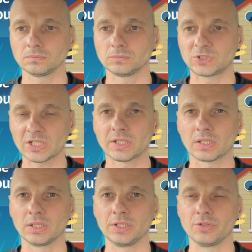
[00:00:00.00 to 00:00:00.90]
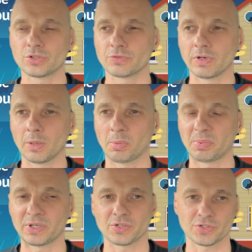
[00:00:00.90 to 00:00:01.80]
technically you should really
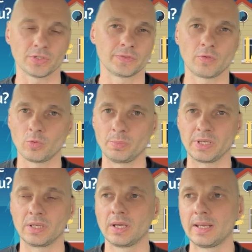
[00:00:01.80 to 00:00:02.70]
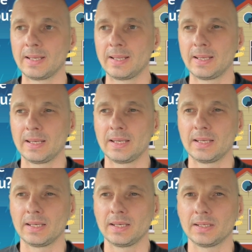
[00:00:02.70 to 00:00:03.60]
prepare yourself. There will be,
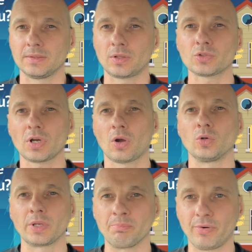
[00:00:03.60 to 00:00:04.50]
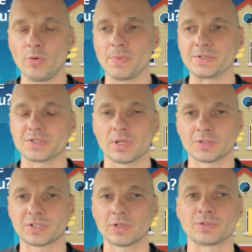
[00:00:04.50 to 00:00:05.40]
those are called improvements,
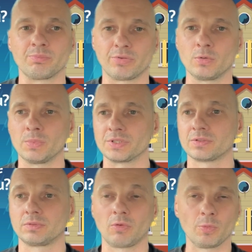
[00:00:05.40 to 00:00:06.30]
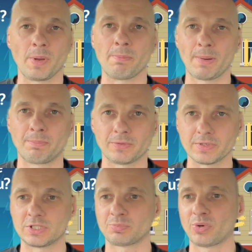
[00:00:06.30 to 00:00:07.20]
sales improvements. There will be bumper
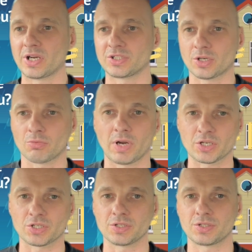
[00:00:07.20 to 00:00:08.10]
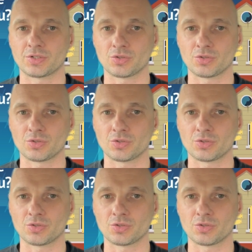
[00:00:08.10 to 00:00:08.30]
resprays, corrections